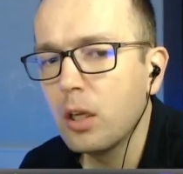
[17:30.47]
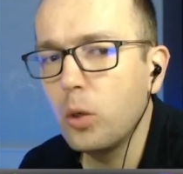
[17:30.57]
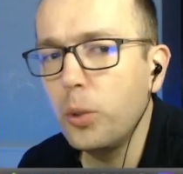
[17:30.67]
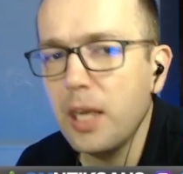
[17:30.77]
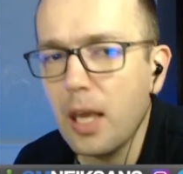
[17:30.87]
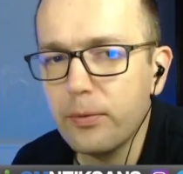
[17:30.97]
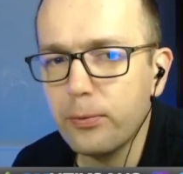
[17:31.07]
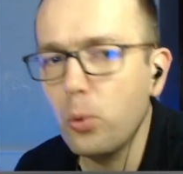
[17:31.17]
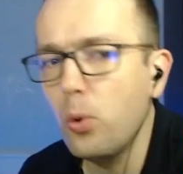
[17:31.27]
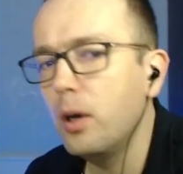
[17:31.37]
queen
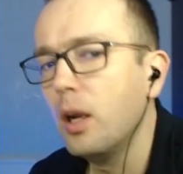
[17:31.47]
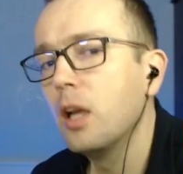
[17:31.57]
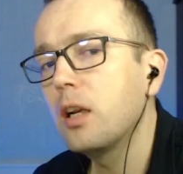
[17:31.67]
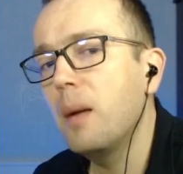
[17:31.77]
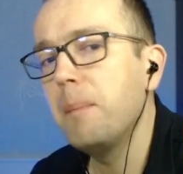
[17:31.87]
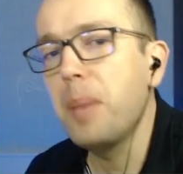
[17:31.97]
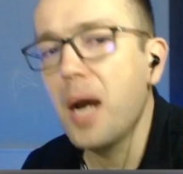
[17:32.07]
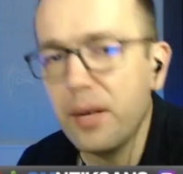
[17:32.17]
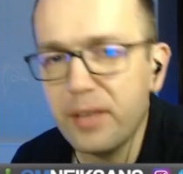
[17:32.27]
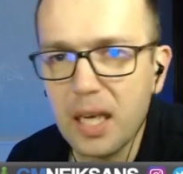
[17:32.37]
a4,
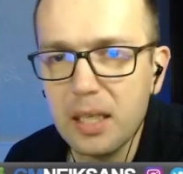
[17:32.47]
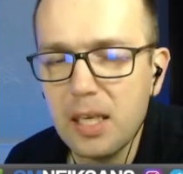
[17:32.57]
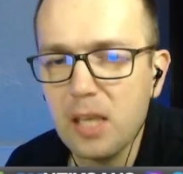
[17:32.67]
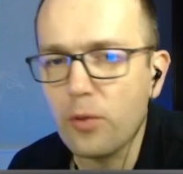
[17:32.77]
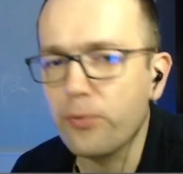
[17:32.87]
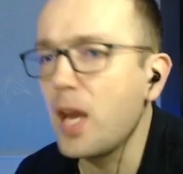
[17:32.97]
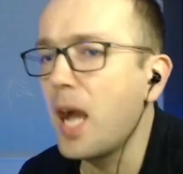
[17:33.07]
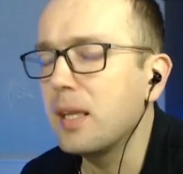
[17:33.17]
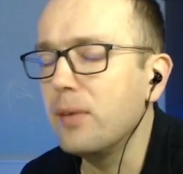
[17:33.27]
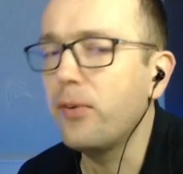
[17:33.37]
combined with ideas of
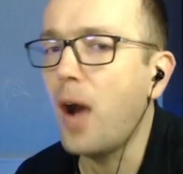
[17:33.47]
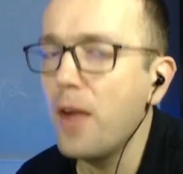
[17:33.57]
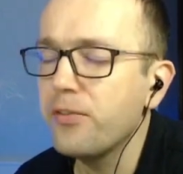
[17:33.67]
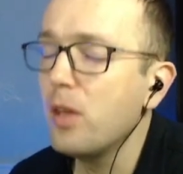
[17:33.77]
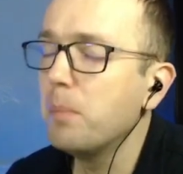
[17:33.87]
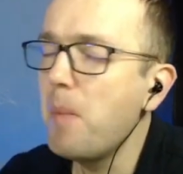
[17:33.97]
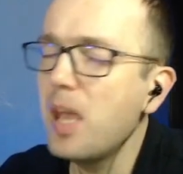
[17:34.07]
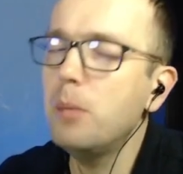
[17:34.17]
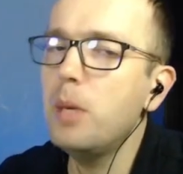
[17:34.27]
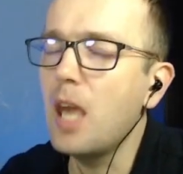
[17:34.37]
knight e5,
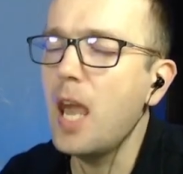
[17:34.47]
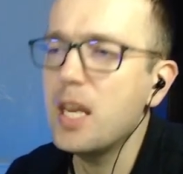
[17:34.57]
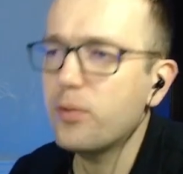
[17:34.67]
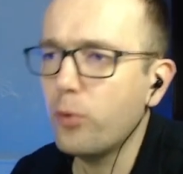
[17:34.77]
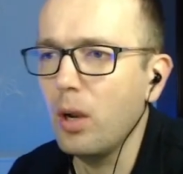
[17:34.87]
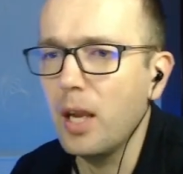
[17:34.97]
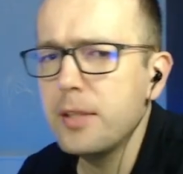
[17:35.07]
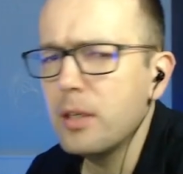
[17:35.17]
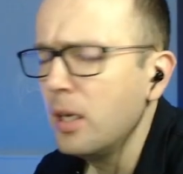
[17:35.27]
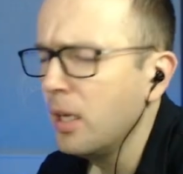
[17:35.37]
maybe h4
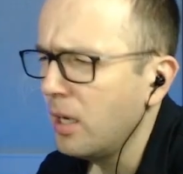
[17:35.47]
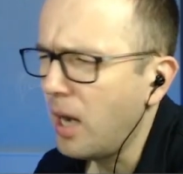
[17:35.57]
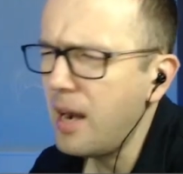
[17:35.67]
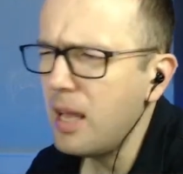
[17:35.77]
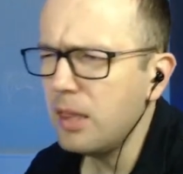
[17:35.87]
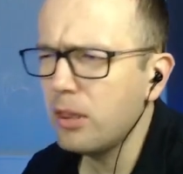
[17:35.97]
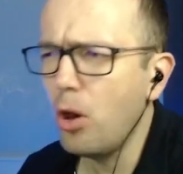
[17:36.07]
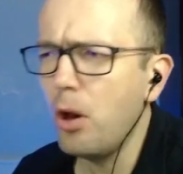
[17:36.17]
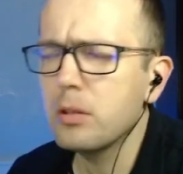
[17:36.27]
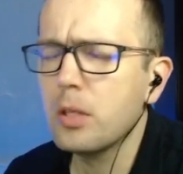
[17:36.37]
later, and I
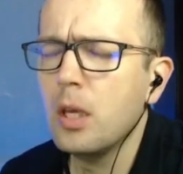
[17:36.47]
thought